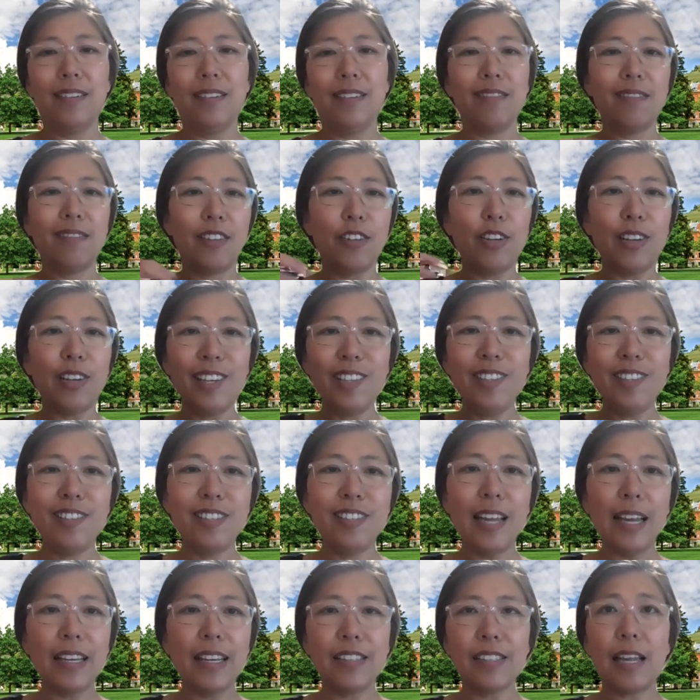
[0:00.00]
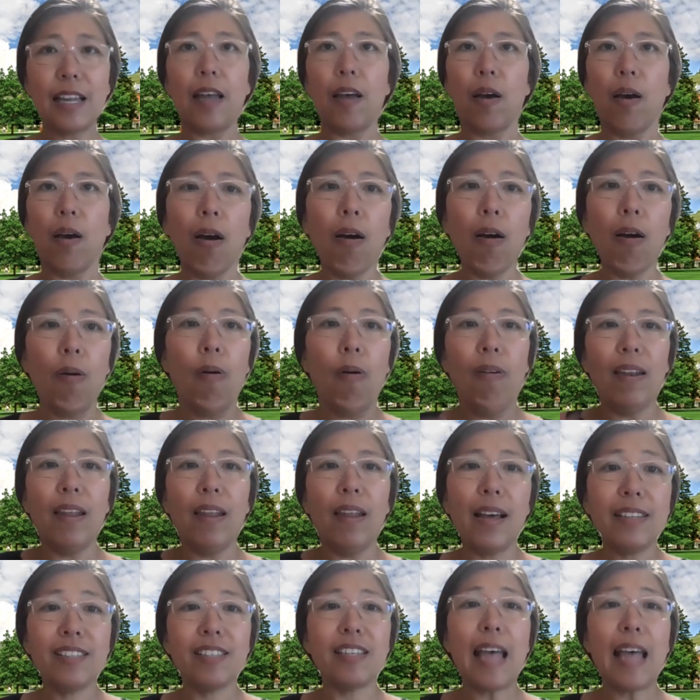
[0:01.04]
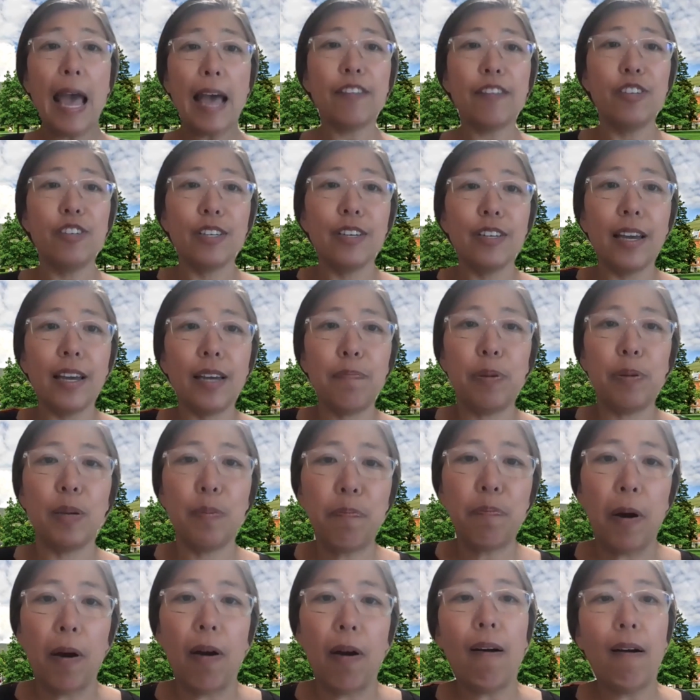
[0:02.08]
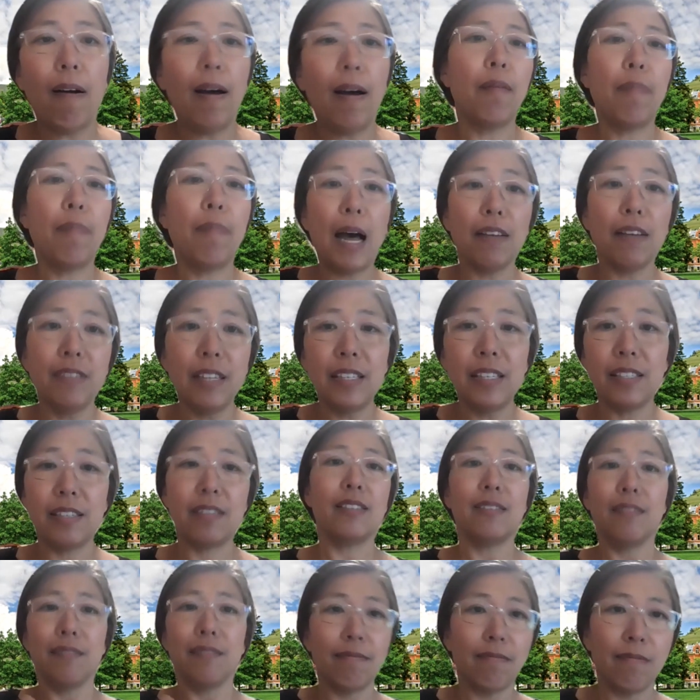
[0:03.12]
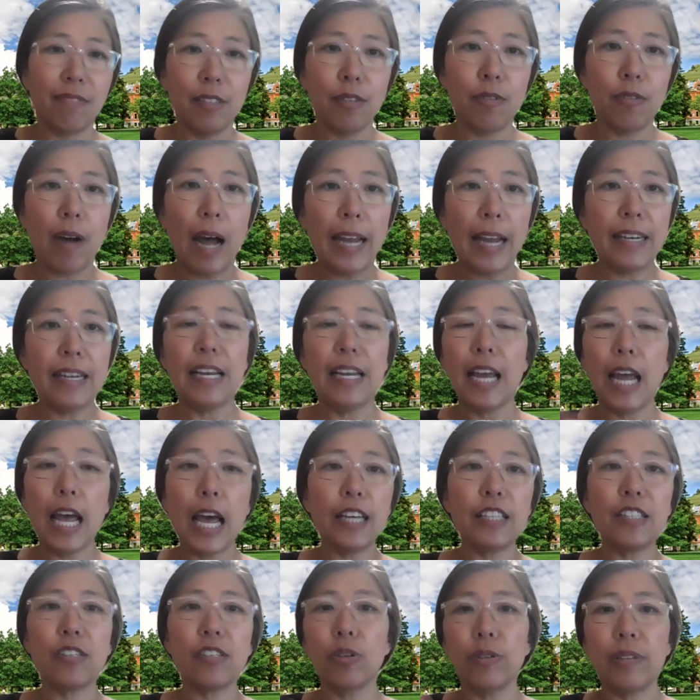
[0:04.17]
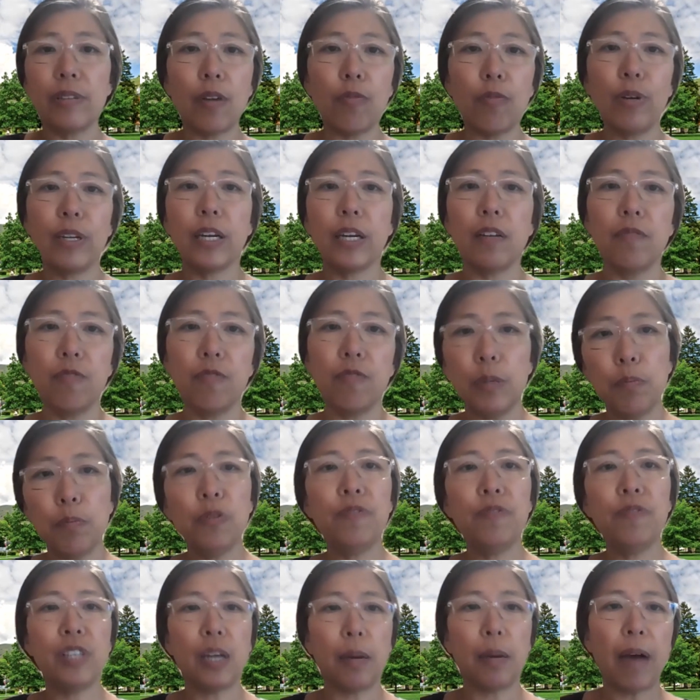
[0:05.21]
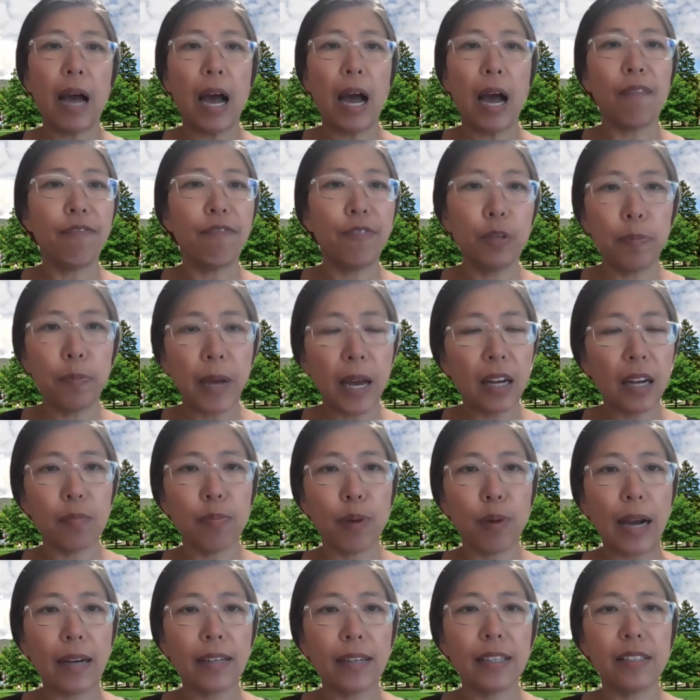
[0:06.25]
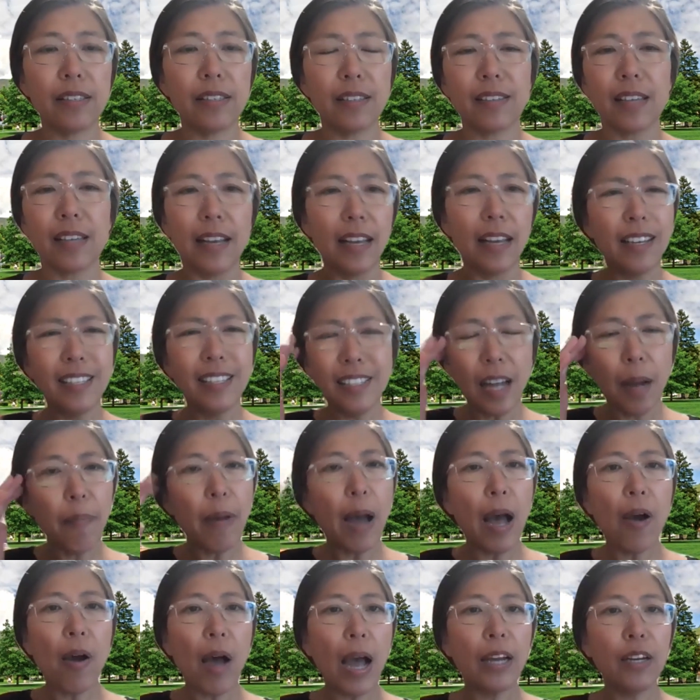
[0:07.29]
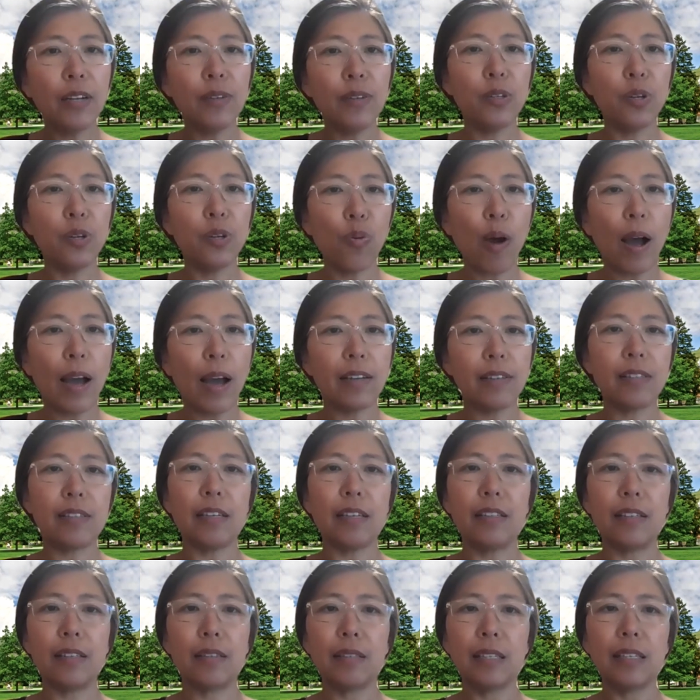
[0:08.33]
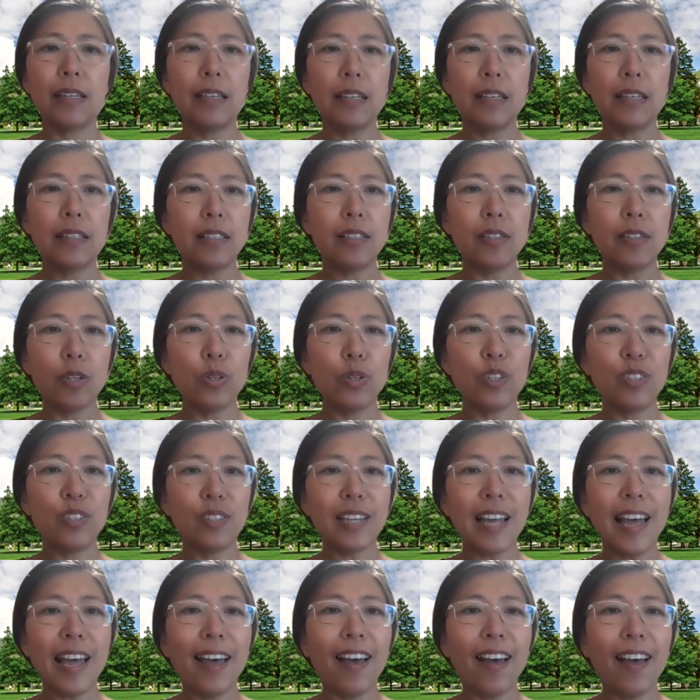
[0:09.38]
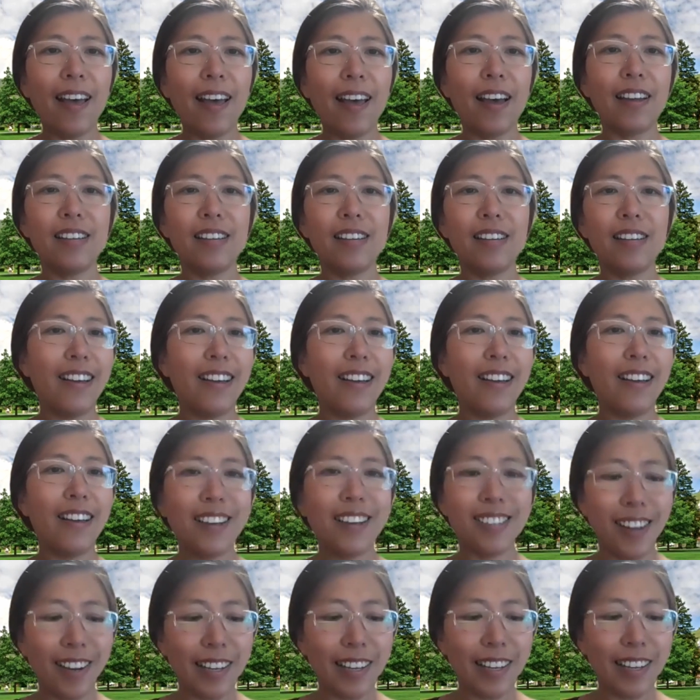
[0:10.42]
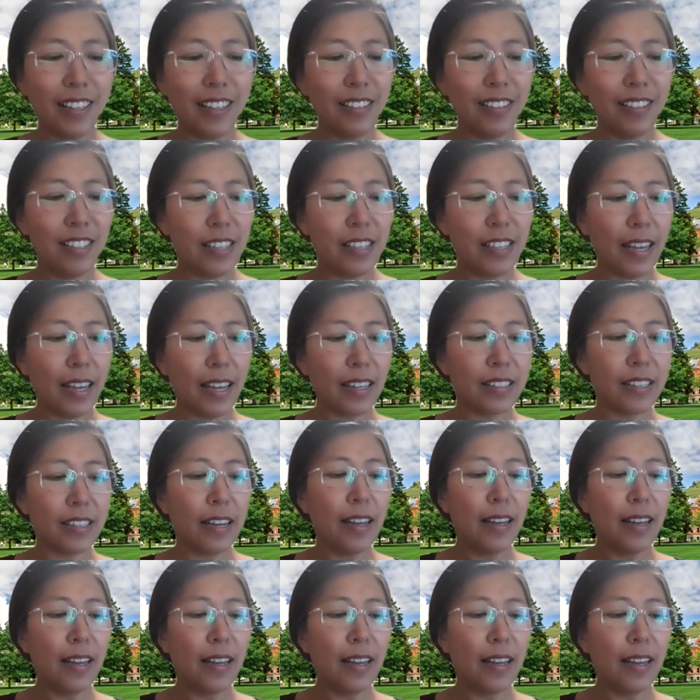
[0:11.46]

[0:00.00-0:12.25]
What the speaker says: The instinct is that, oh, let's educate people about this new idea so that we can remove some harmful practices. Somehow, I don't know why it's in students' head as their instinct.